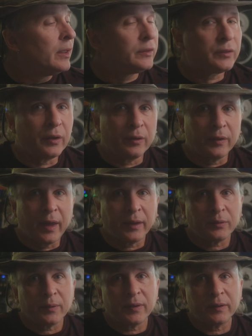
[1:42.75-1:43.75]
So
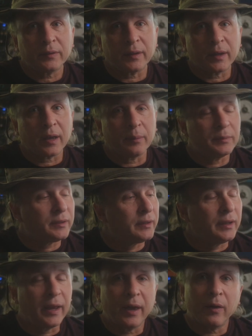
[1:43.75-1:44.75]
that's where this thing comes
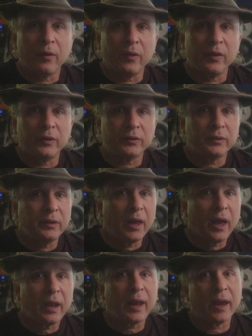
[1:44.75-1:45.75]
in. Now, there's
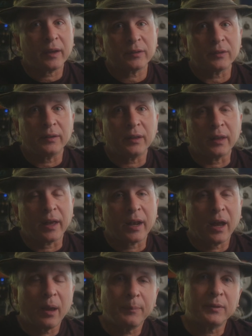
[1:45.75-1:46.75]
not actually a lot
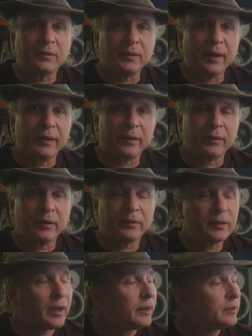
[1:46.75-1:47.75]
of options out there, and I was
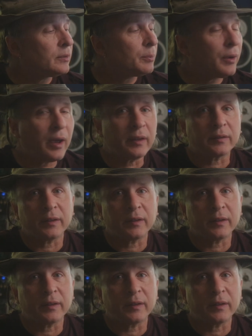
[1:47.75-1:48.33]
kind of surprised.